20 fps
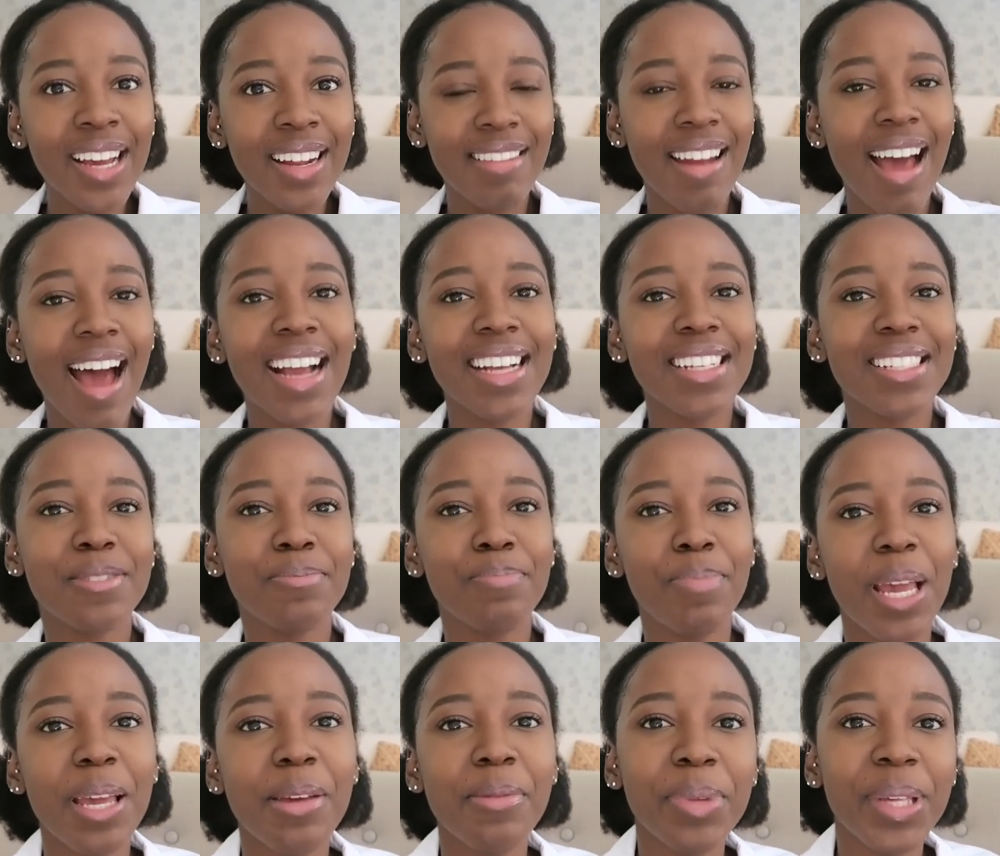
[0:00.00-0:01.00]
nice
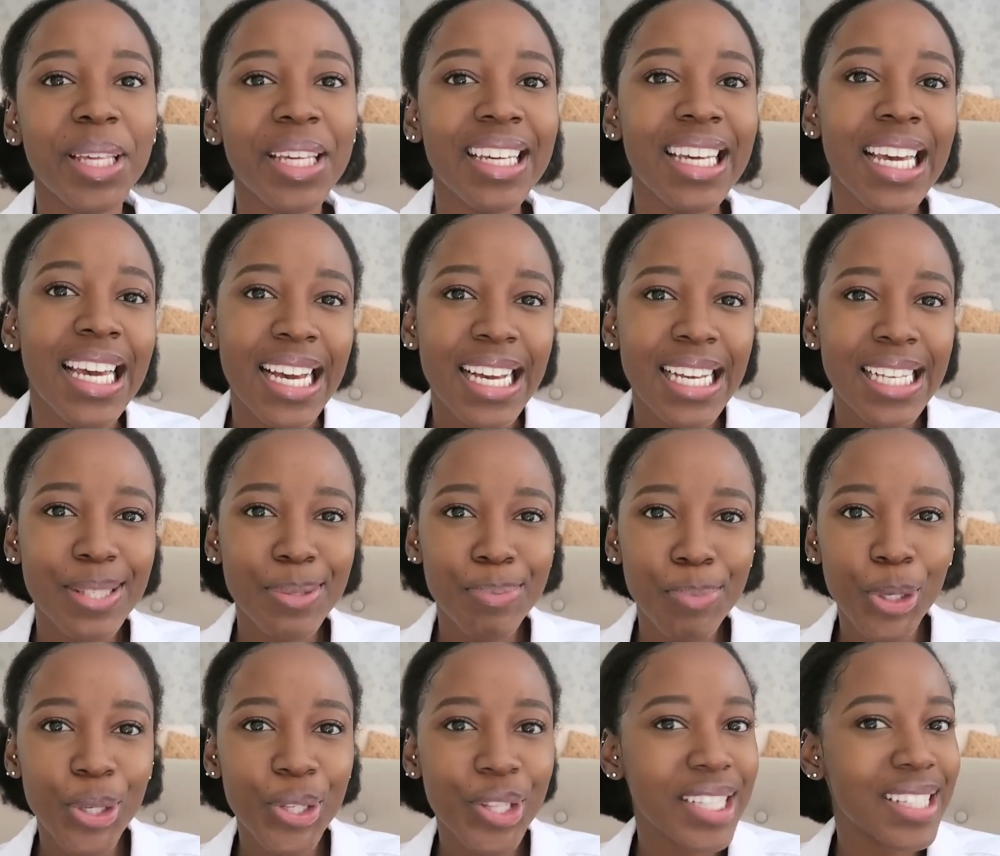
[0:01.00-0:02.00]
baby
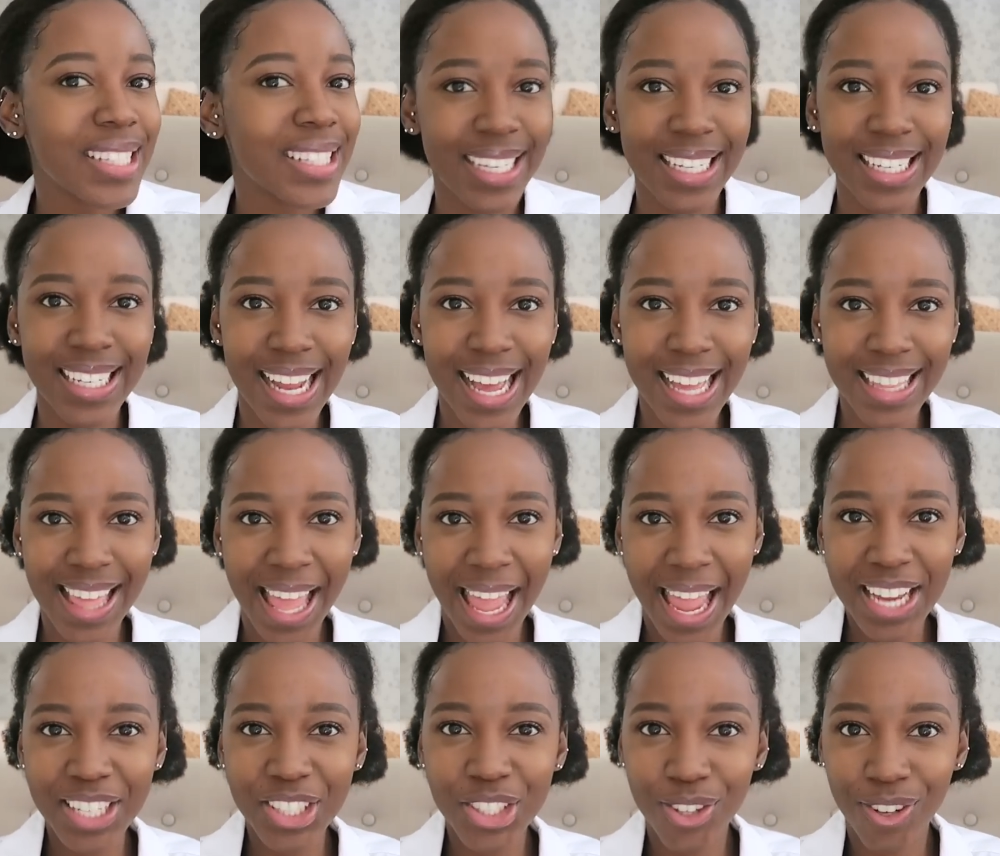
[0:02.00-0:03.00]
smooth skin at the
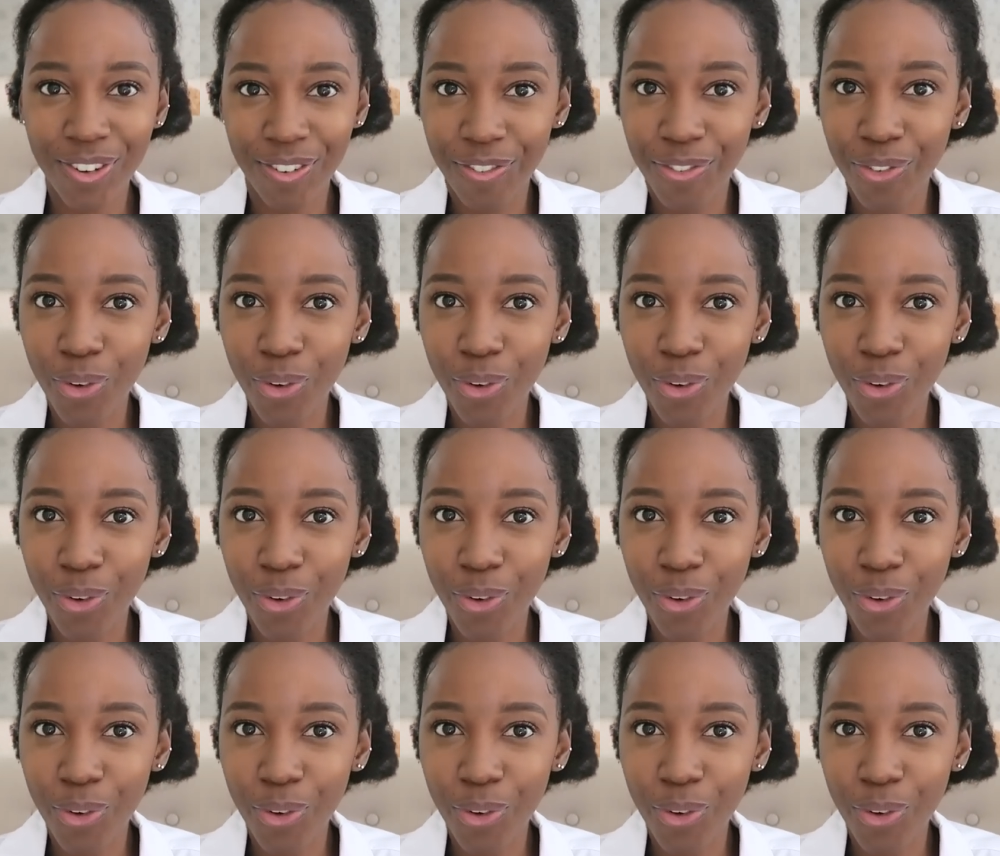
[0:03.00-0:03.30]
age of